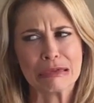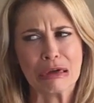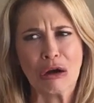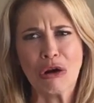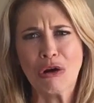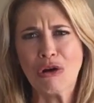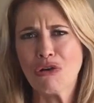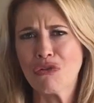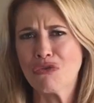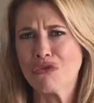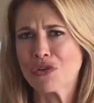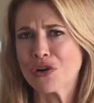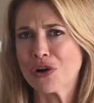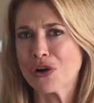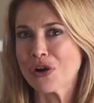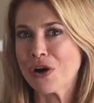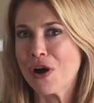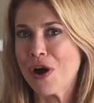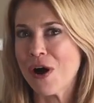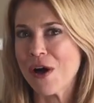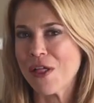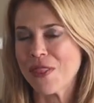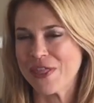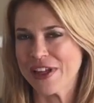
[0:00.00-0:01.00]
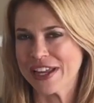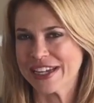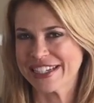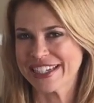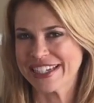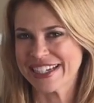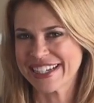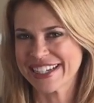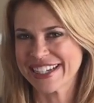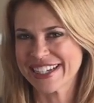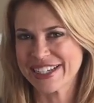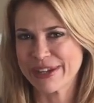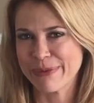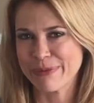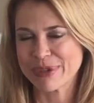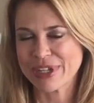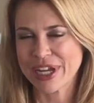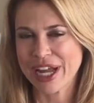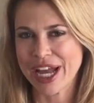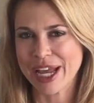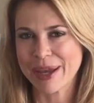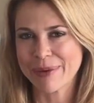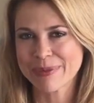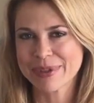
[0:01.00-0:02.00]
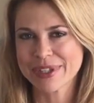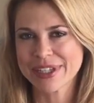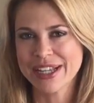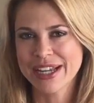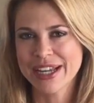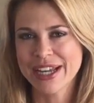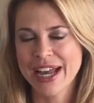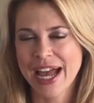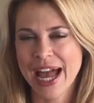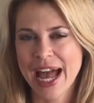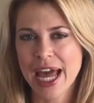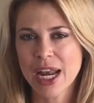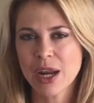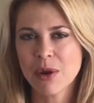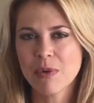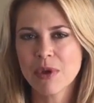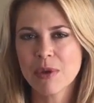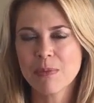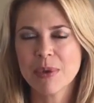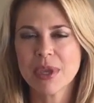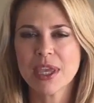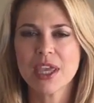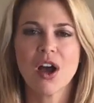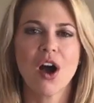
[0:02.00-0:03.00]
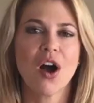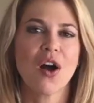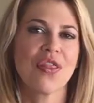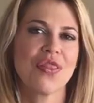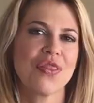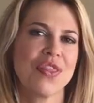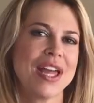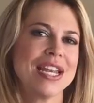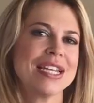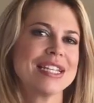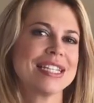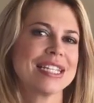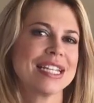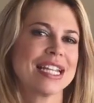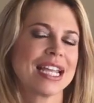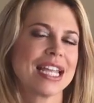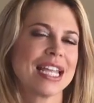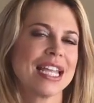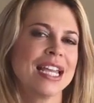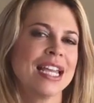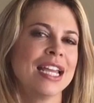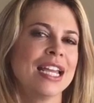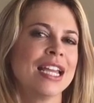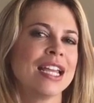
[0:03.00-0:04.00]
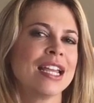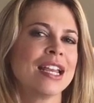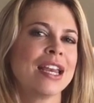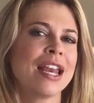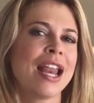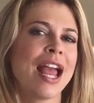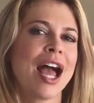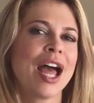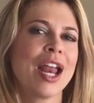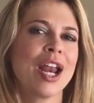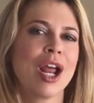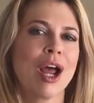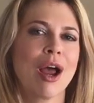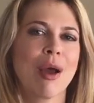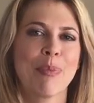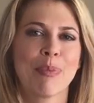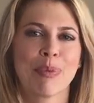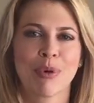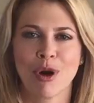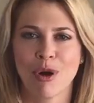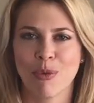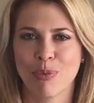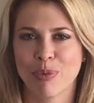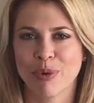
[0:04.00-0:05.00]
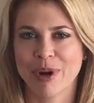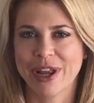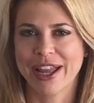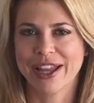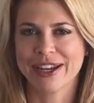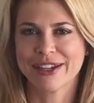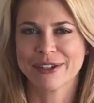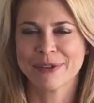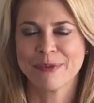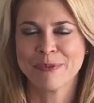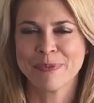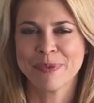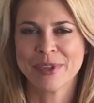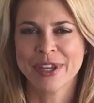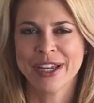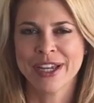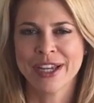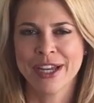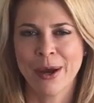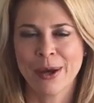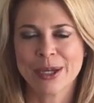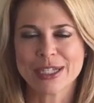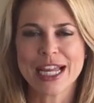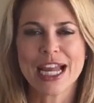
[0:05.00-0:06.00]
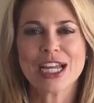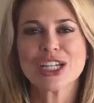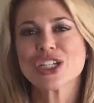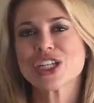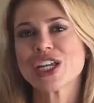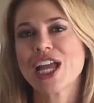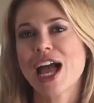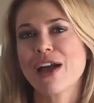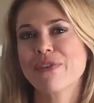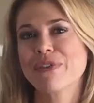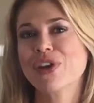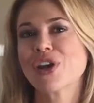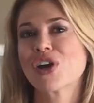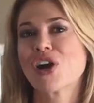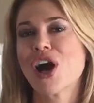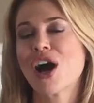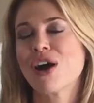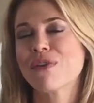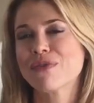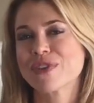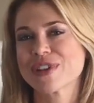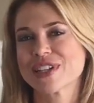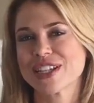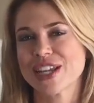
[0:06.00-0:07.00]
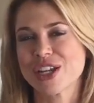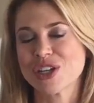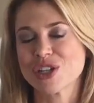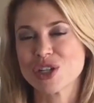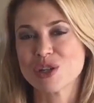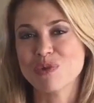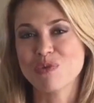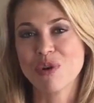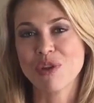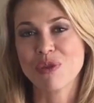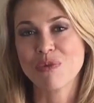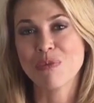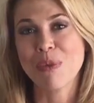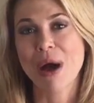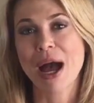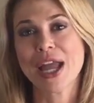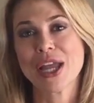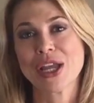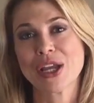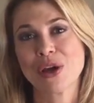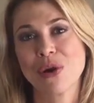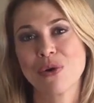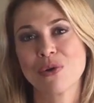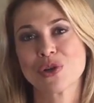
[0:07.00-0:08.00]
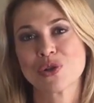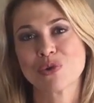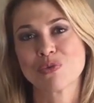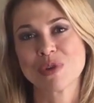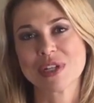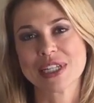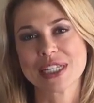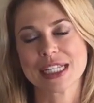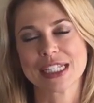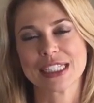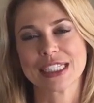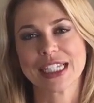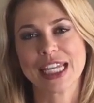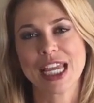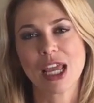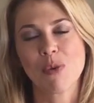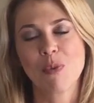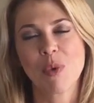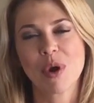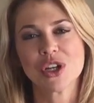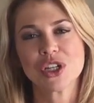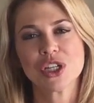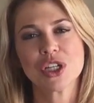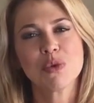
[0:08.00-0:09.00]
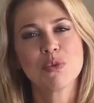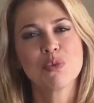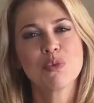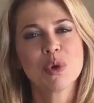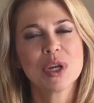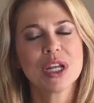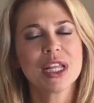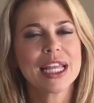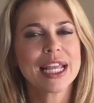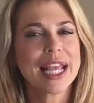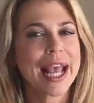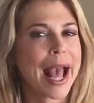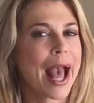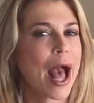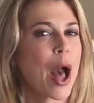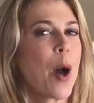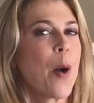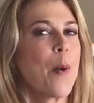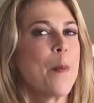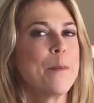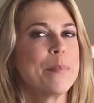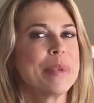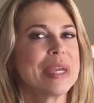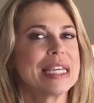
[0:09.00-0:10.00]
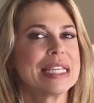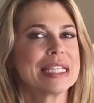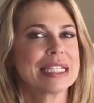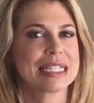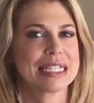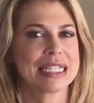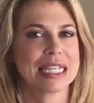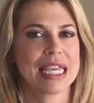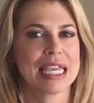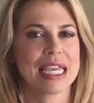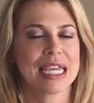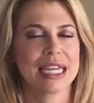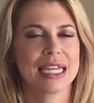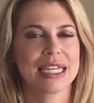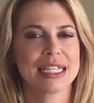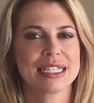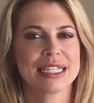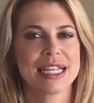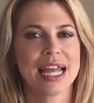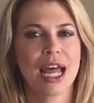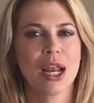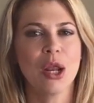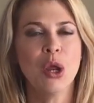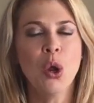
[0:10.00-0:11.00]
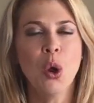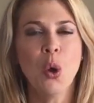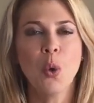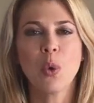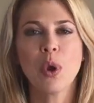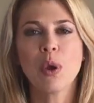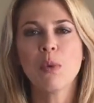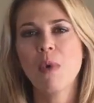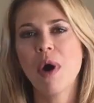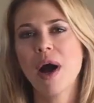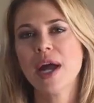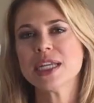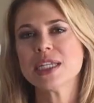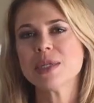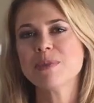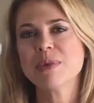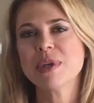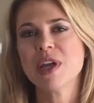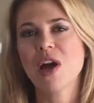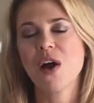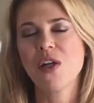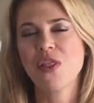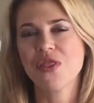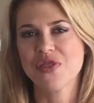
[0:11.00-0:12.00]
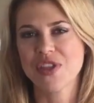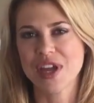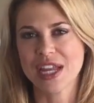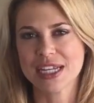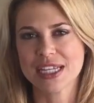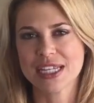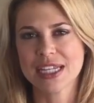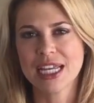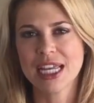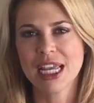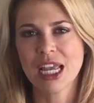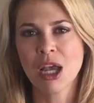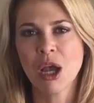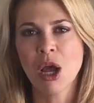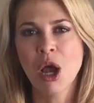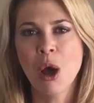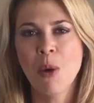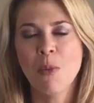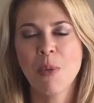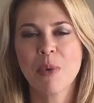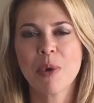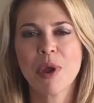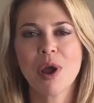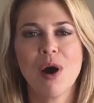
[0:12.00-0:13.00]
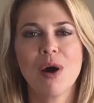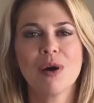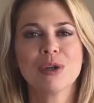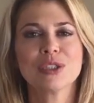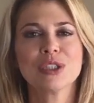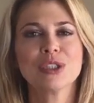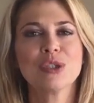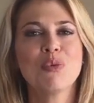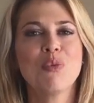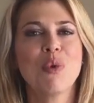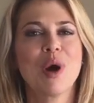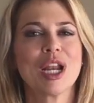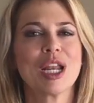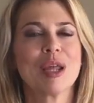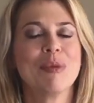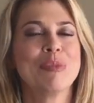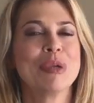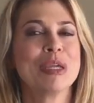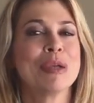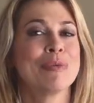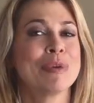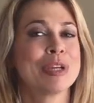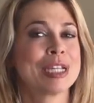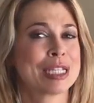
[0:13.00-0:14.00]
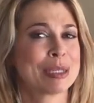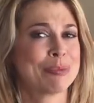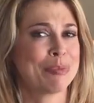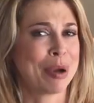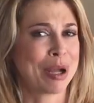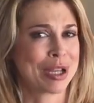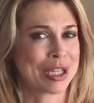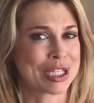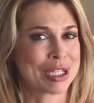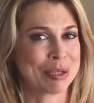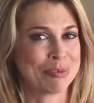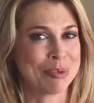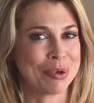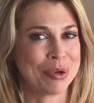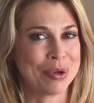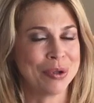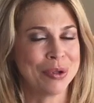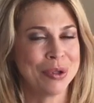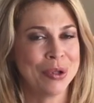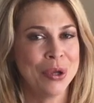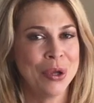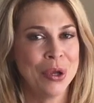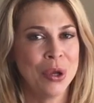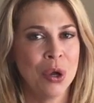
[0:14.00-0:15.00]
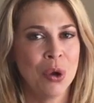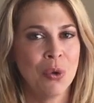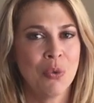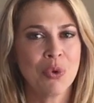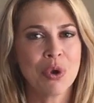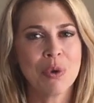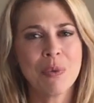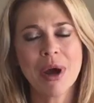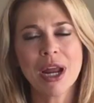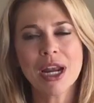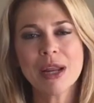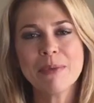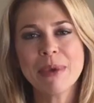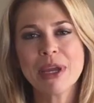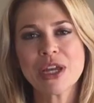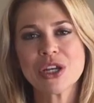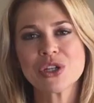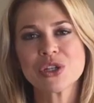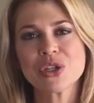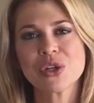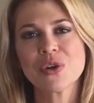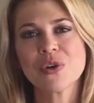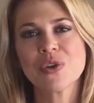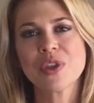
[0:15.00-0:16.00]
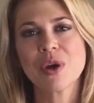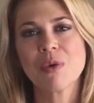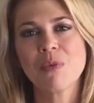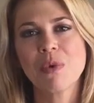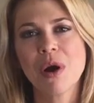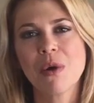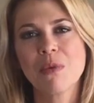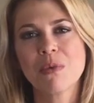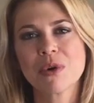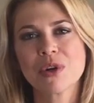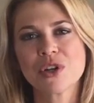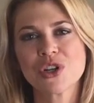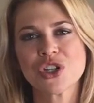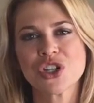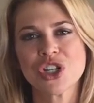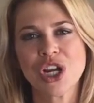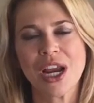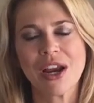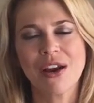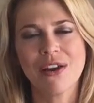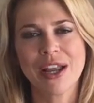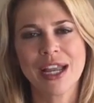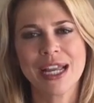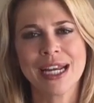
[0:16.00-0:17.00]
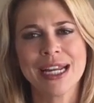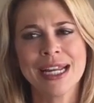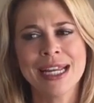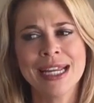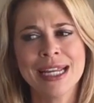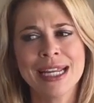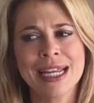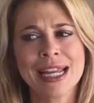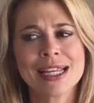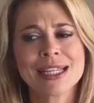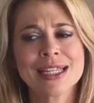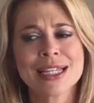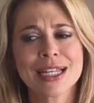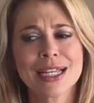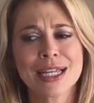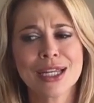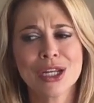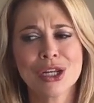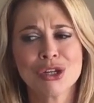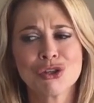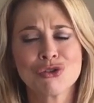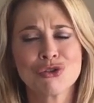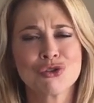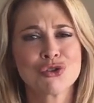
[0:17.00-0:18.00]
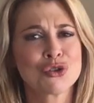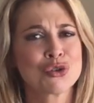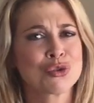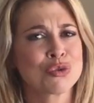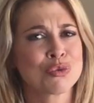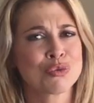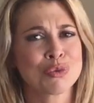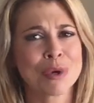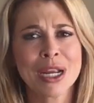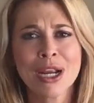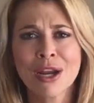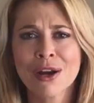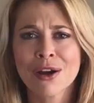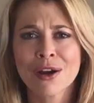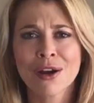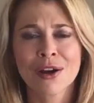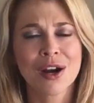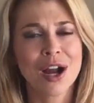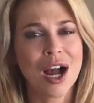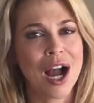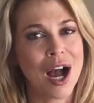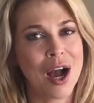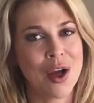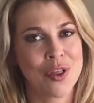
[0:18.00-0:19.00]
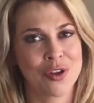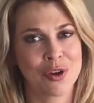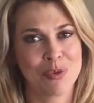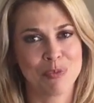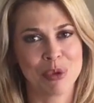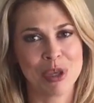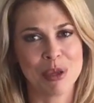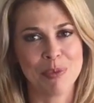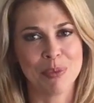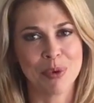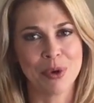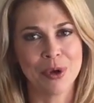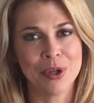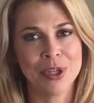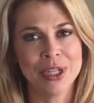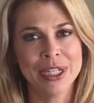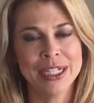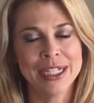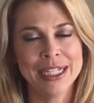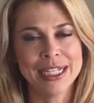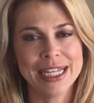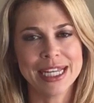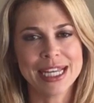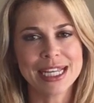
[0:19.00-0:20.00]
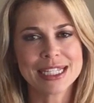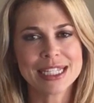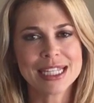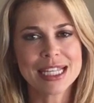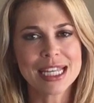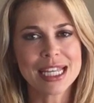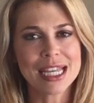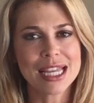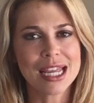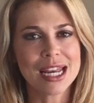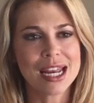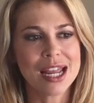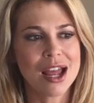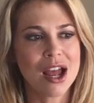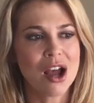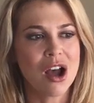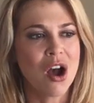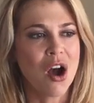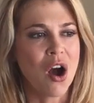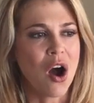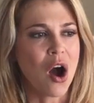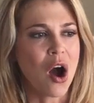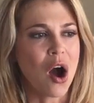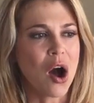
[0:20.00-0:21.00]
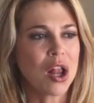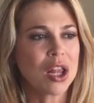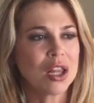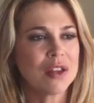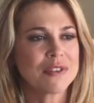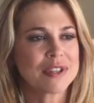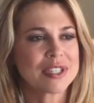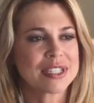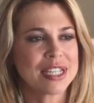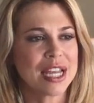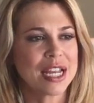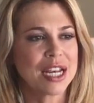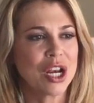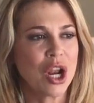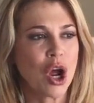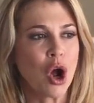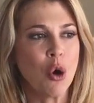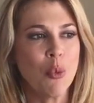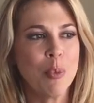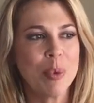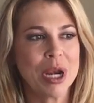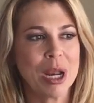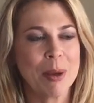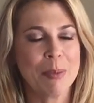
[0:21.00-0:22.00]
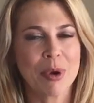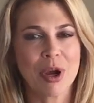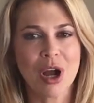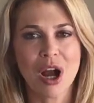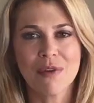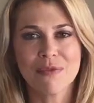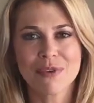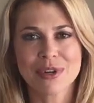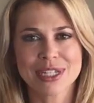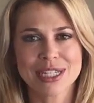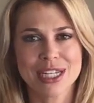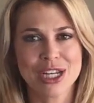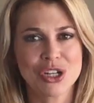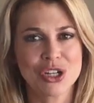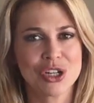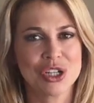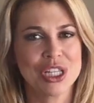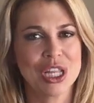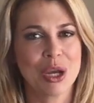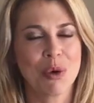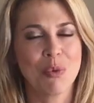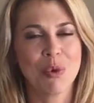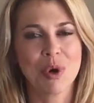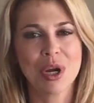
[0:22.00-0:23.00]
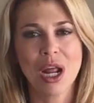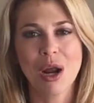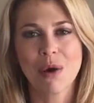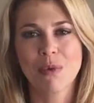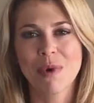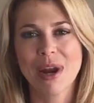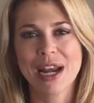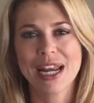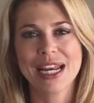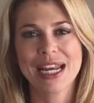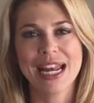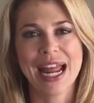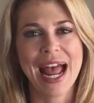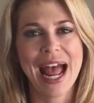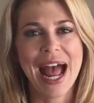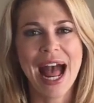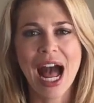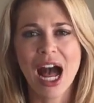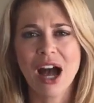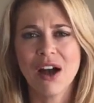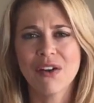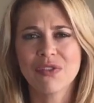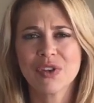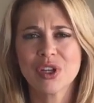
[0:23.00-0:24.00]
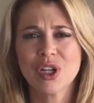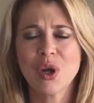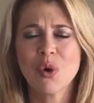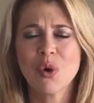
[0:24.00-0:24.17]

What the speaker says: over authentic sometimes? How do we be authentic yet appropriate? I was actually having a conversation with my coach recently, and what she really helped me see is that we want to be authentic, but we also want to be responsible. We want to make sure that what we're sharing isn't going to trigger other people, isn't going to all of a sudden open up a conversation that we're not ready to have.